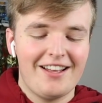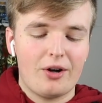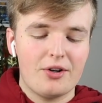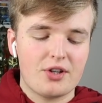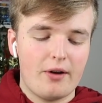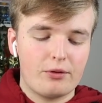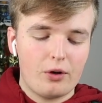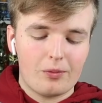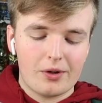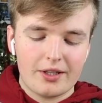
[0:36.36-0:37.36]
because I've
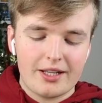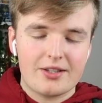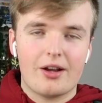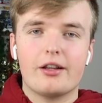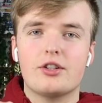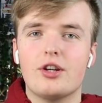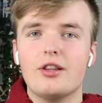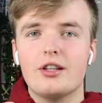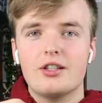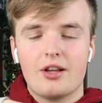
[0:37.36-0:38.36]
got one of these like, do you
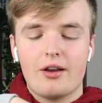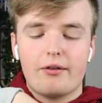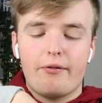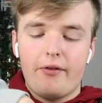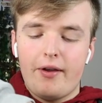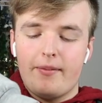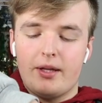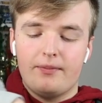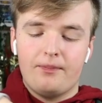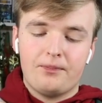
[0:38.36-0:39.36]
know these like
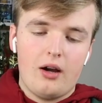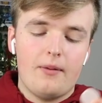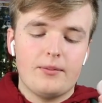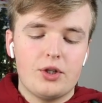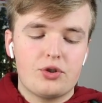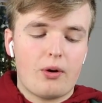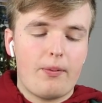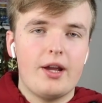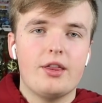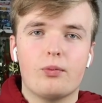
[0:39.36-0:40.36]
vitamin, um, you
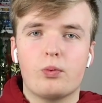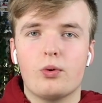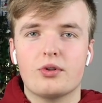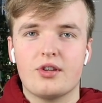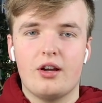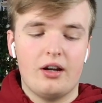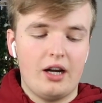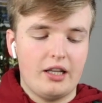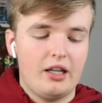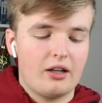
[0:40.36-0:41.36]
drop it in the water
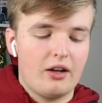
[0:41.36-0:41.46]
and it